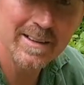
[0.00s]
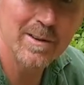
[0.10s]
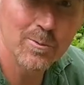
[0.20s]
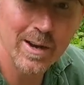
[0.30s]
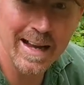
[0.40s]
They
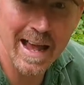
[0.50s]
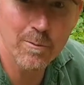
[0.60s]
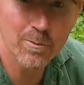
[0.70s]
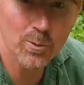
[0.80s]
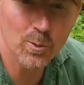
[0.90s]
really
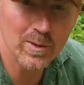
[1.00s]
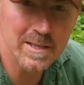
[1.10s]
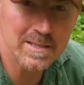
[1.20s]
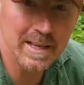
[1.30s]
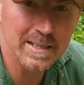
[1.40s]
have thought
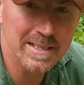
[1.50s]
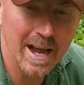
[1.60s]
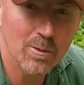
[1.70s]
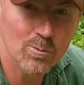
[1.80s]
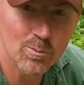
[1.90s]
these things
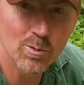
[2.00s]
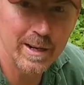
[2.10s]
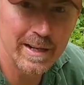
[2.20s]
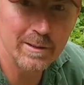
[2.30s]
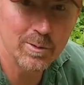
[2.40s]
out
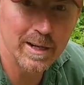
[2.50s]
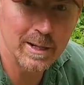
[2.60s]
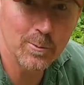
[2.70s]
really, really